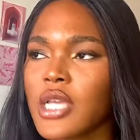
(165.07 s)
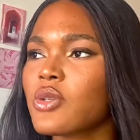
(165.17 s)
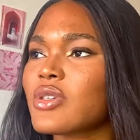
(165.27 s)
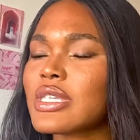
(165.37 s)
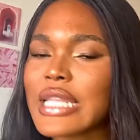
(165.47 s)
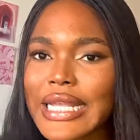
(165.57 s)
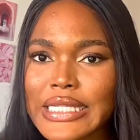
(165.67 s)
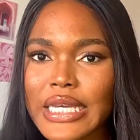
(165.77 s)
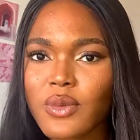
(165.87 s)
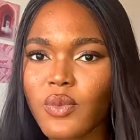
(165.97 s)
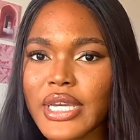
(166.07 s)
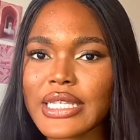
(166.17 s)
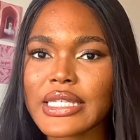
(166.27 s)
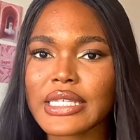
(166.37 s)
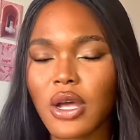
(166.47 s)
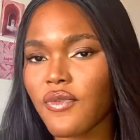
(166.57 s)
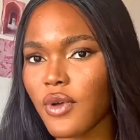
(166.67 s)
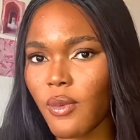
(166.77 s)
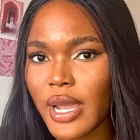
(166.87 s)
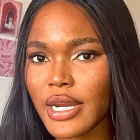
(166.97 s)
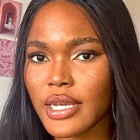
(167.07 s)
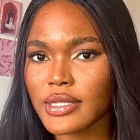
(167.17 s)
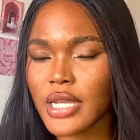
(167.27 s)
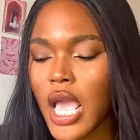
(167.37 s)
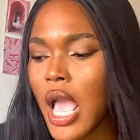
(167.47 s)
So starting with self-awareness,